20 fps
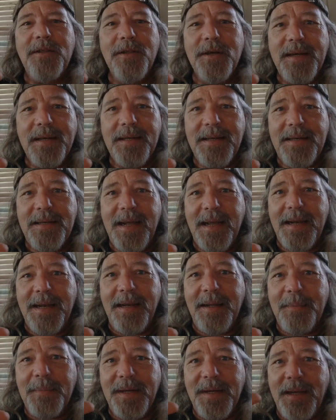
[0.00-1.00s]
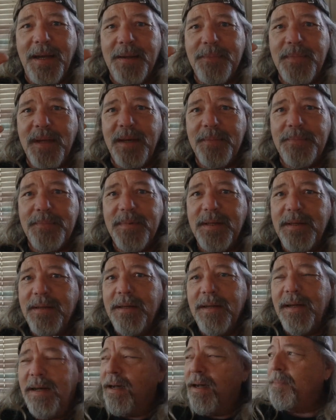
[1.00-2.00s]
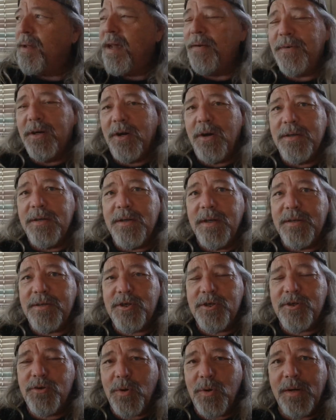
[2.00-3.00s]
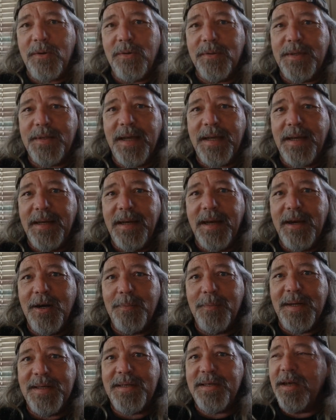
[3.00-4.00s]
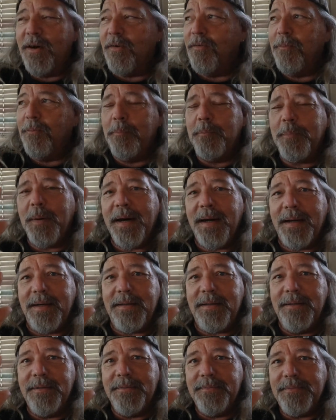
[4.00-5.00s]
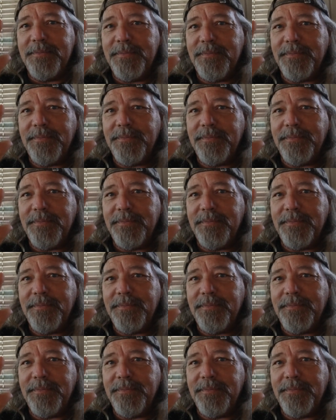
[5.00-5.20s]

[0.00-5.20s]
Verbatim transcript: i'm not looking to date anybody i'm i'm, I'm having a, a struggle taking care of myself but